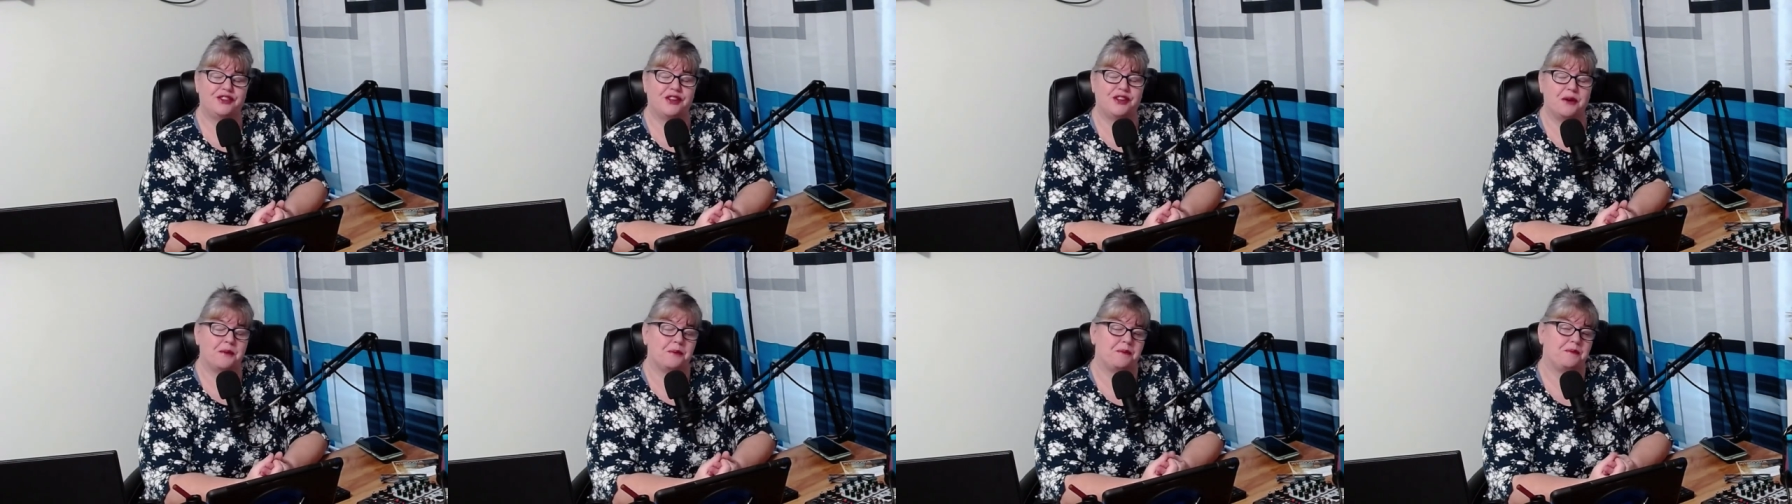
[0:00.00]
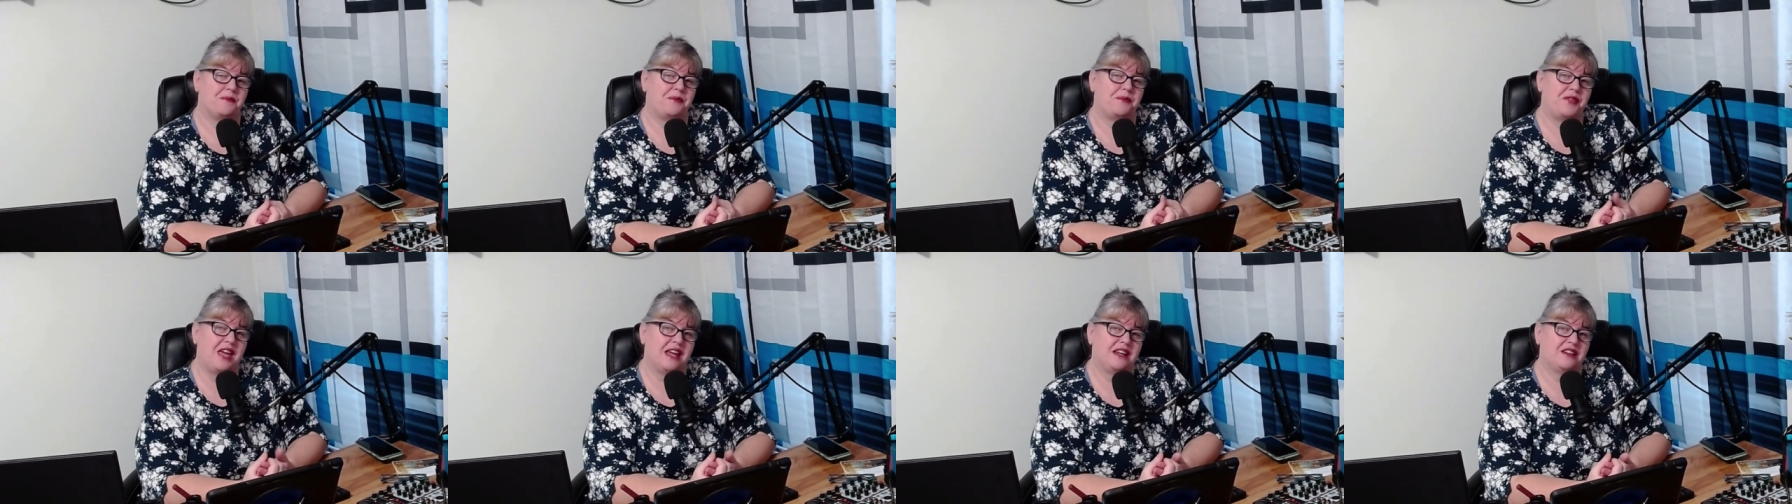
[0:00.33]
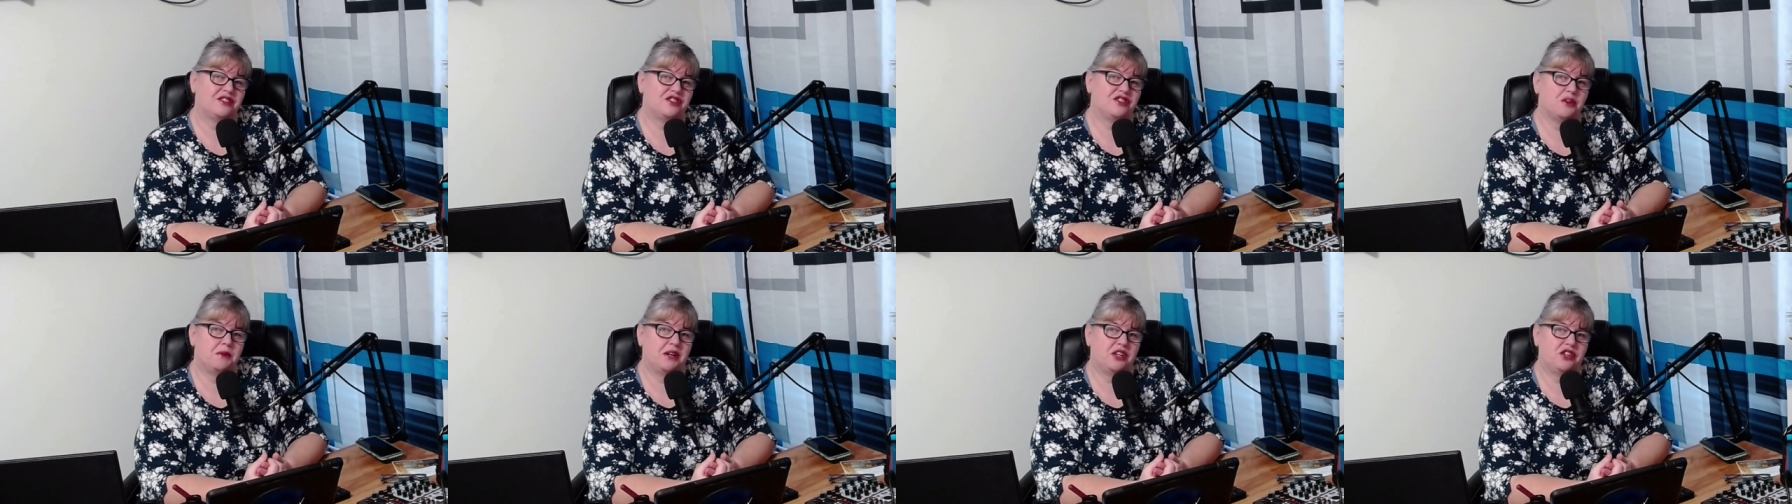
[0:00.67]
So
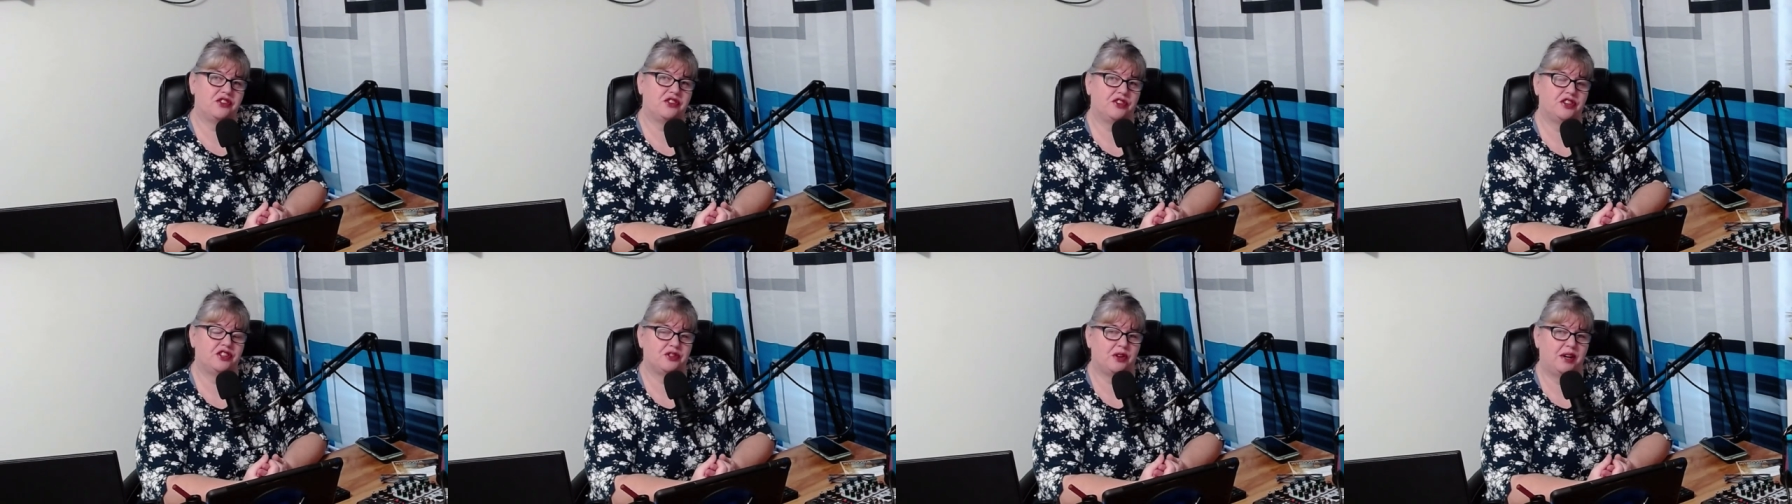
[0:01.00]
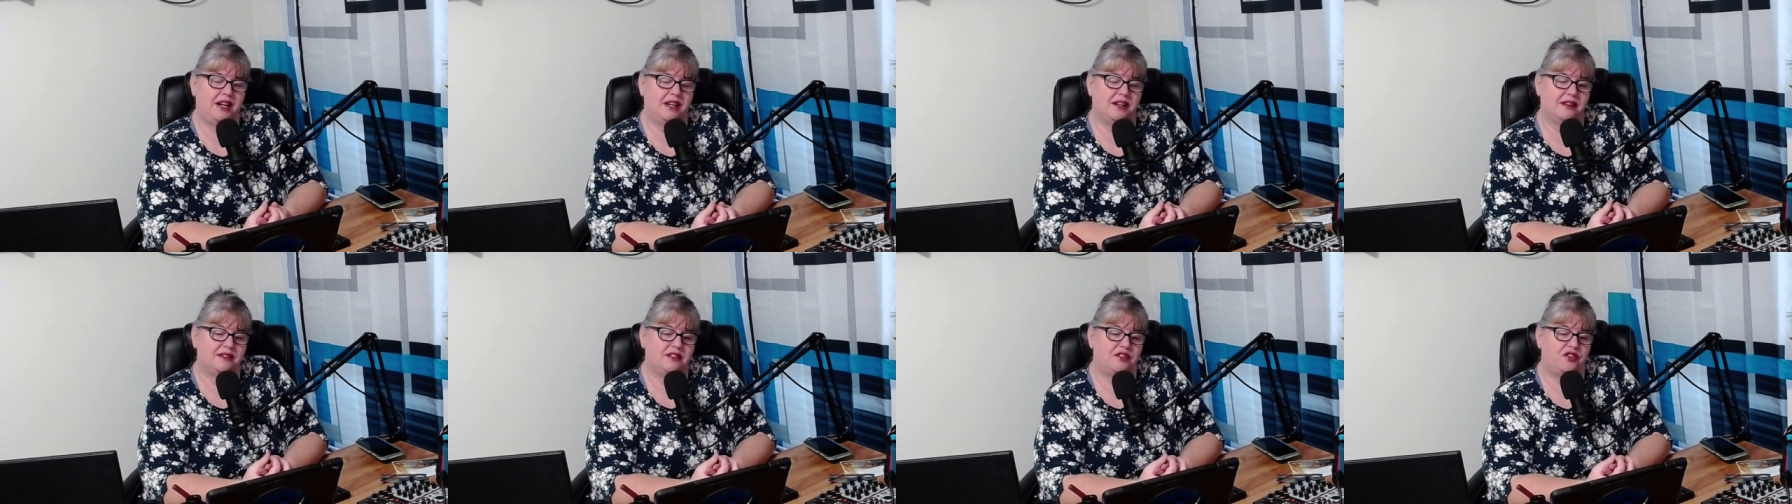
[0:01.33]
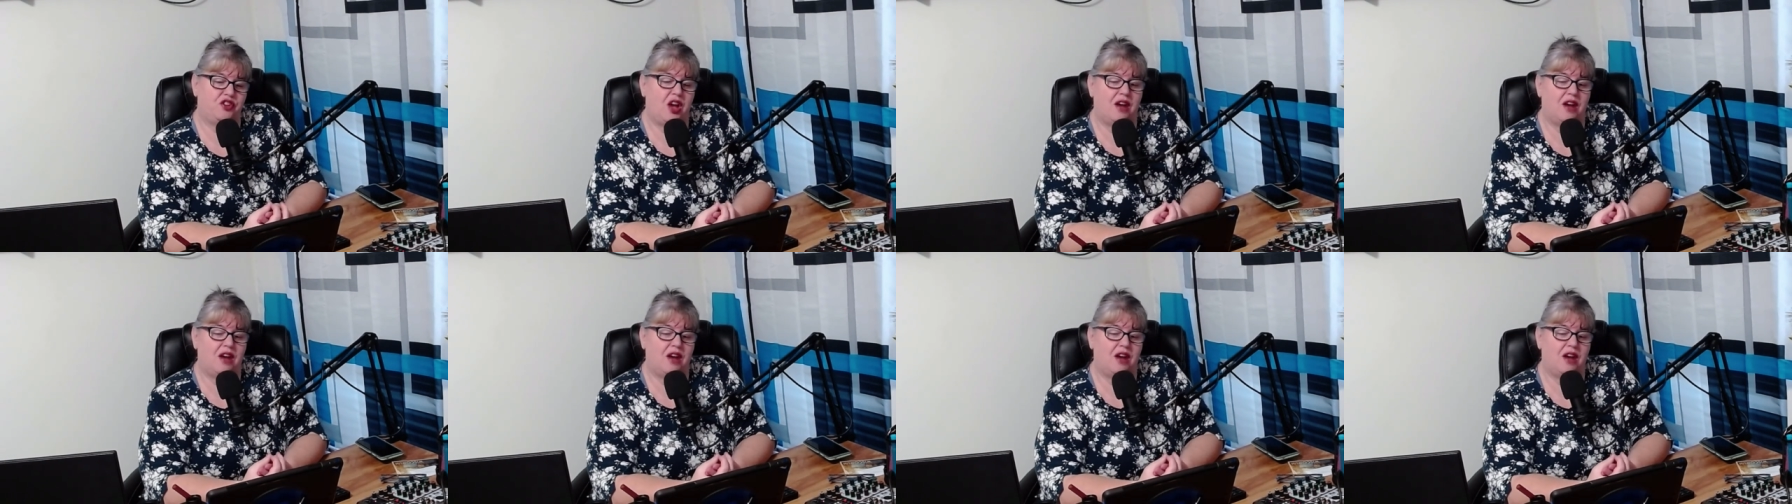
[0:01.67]
Thanks so much for joining us.